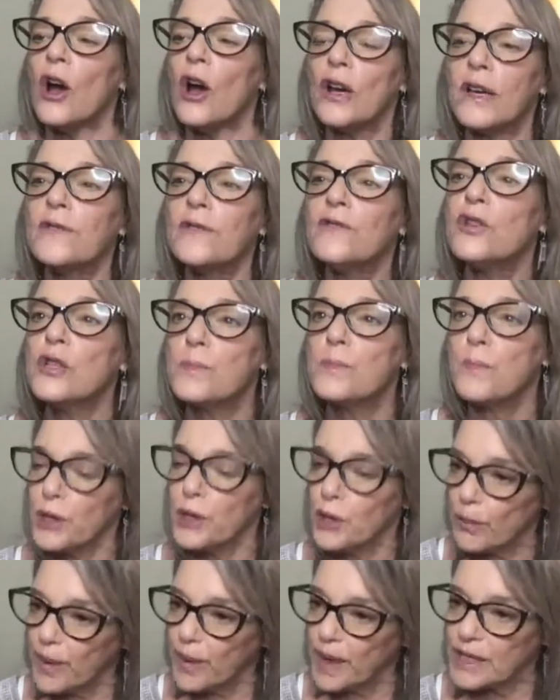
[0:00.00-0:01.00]
All you have to do is
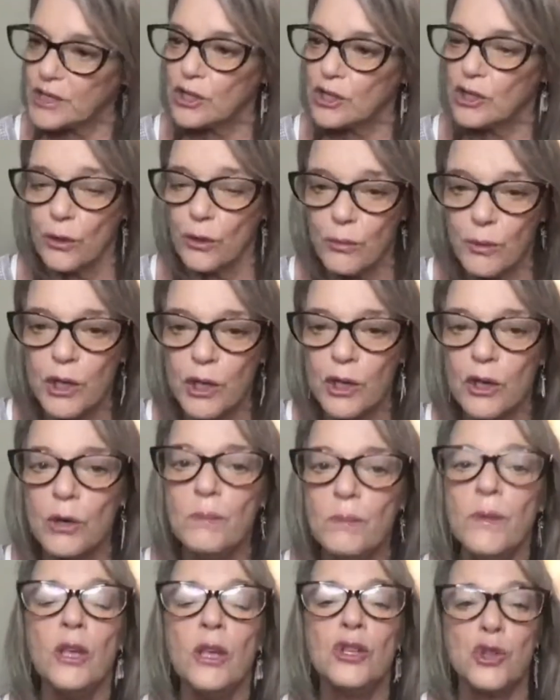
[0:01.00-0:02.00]
bring your pets in your
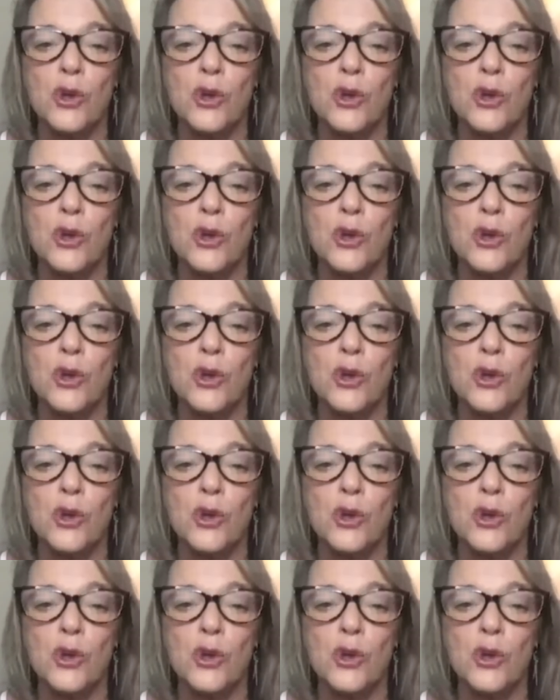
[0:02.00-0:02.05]
room.